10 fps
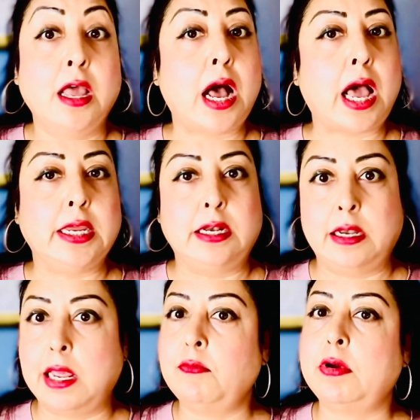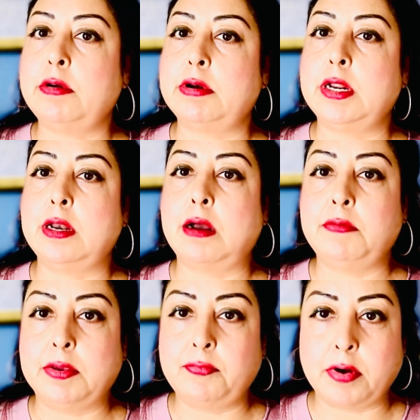I never run
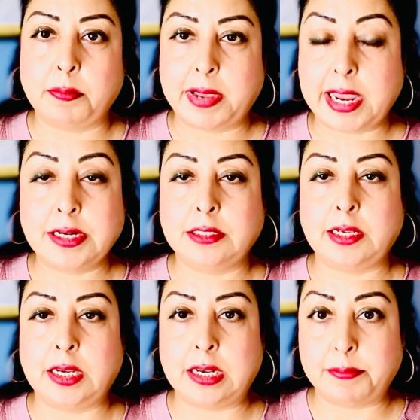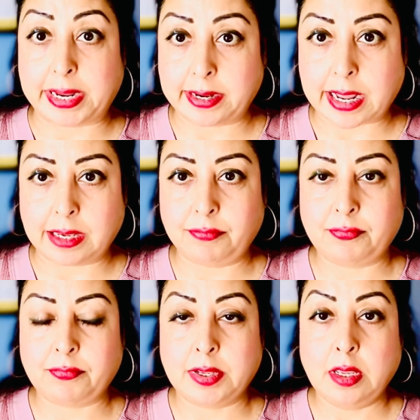away from anything in my life.